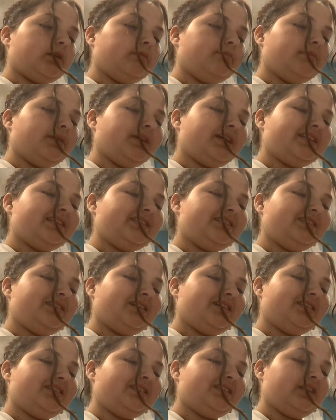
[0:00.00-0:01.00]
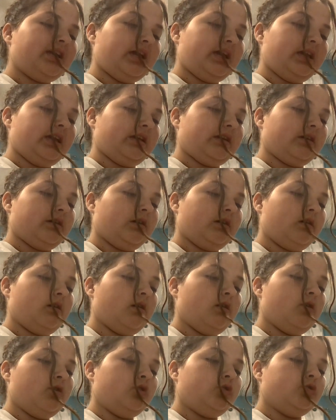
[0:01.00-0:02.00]
because it does take
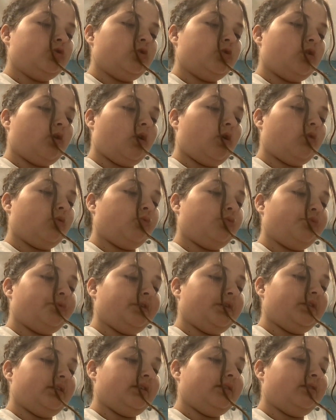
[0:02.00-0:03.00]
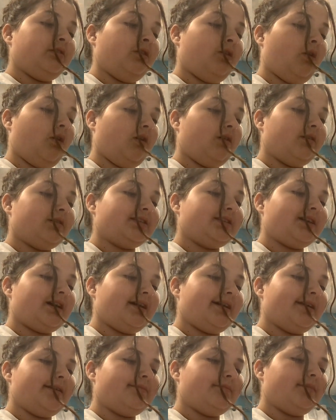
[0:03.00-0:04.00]
a really long
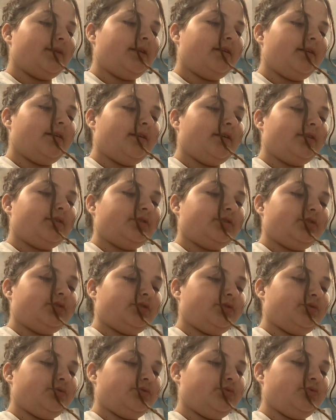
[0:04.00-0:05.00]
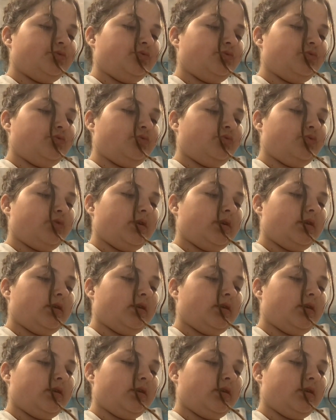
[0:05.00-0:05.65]
time to